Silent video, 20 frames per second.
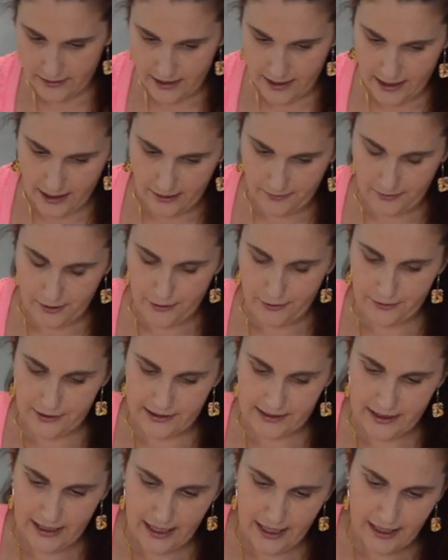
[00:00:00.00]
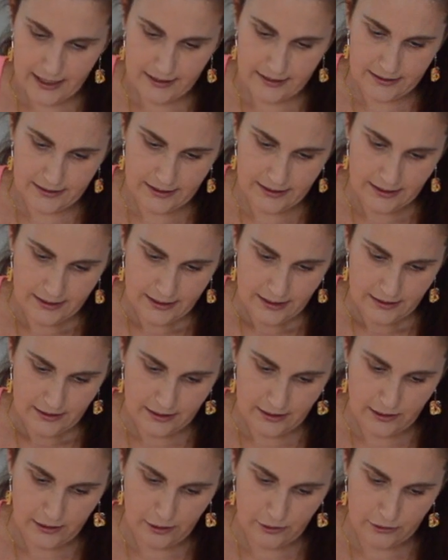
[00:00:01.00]
now I'm going to add
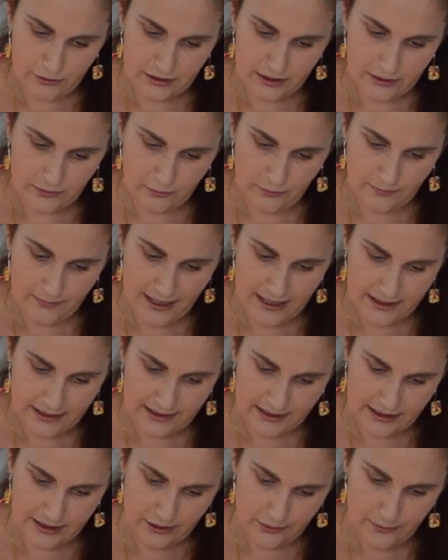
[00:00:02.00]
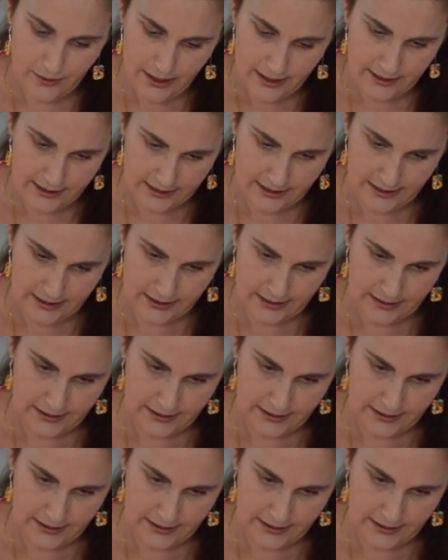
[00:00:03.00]
the coleslaw mix to it.